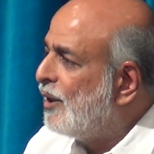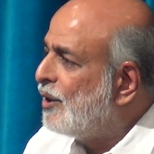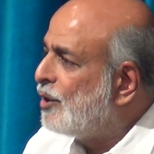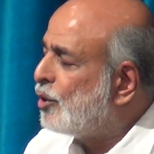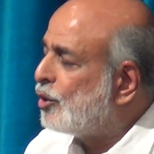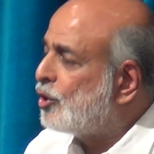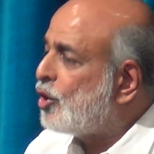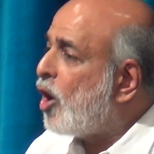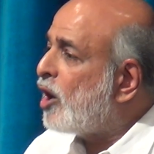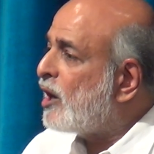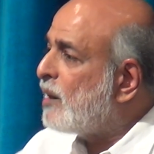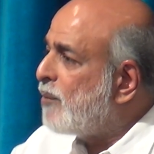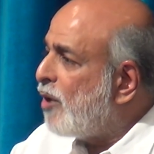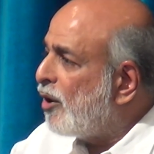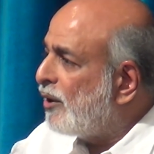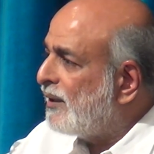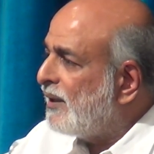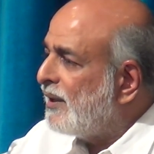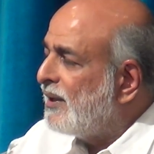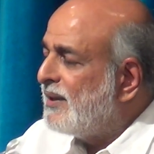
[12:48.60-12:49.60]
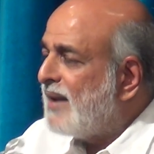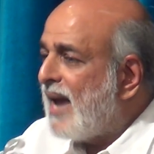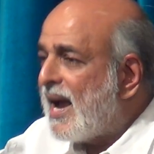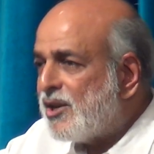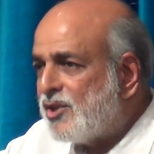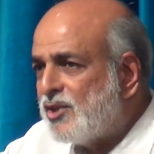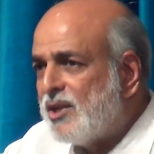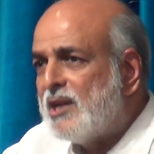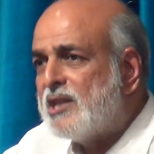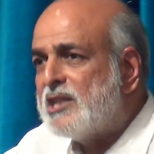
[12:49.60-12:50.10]
to talk about
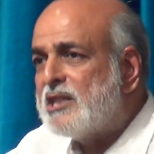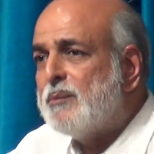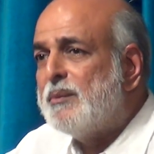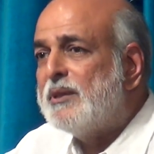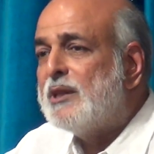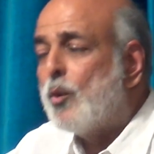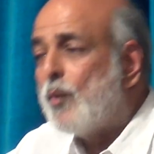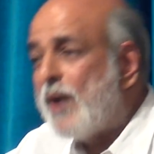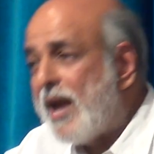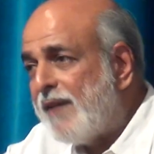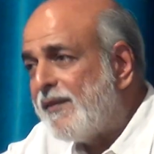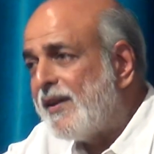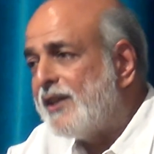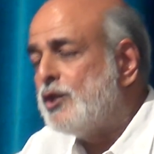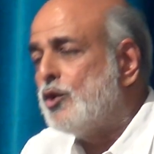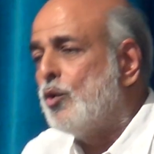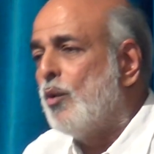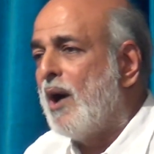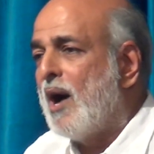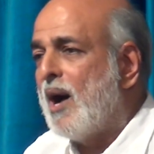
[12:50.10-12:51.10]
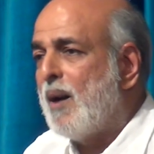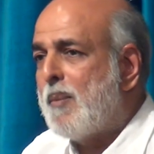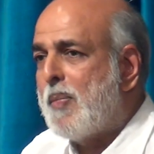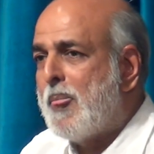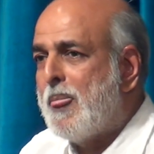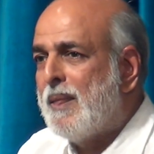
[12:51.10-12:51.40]
nationalism in the way that you are,